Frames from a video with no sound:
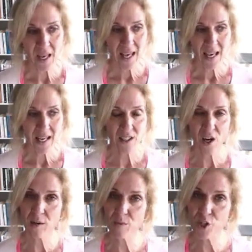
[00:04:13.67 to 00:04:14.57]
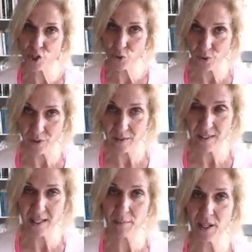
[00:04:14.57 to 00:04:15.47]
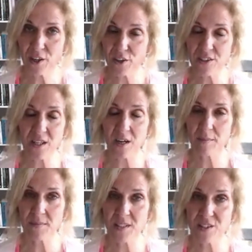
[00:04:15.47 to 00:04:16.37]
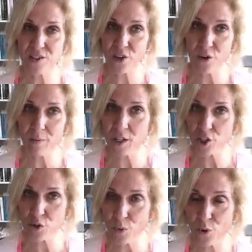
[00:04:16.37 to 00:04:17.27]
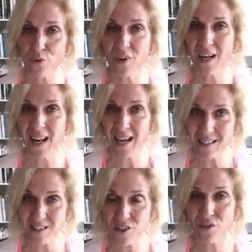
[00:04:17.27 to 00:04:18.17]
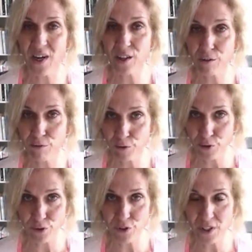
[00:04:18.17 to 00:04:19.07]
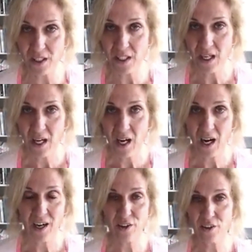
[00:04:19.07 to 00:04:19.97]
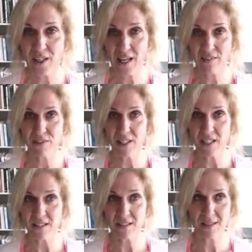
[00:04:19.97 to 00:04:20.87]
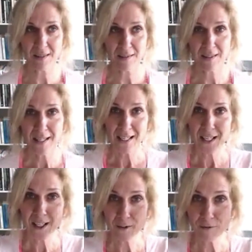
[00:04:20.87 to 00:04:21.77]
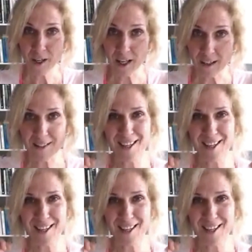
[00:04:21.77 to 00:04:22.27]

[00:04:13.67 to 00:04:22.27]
And I'm sure that because I'm so much more relaxed around food, I don't have these effects